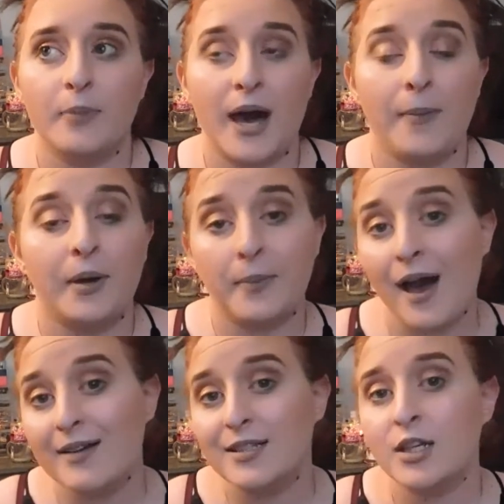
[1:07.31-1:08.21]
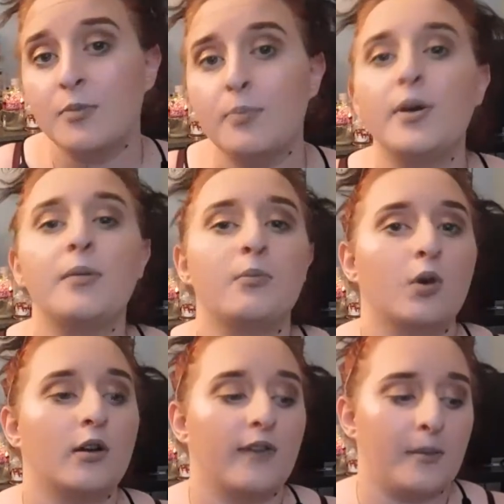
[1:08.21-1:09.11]
pop unboxing, but
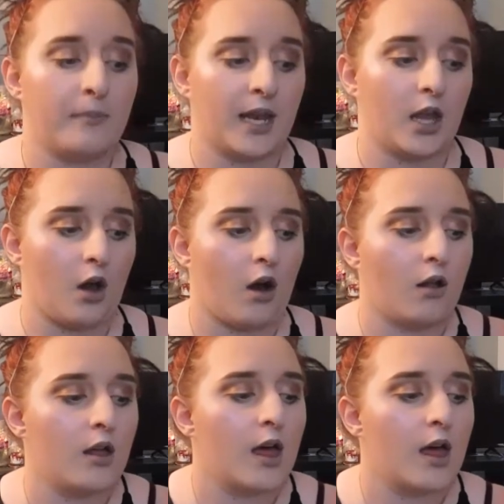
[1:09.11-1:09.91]
more of a mini haul.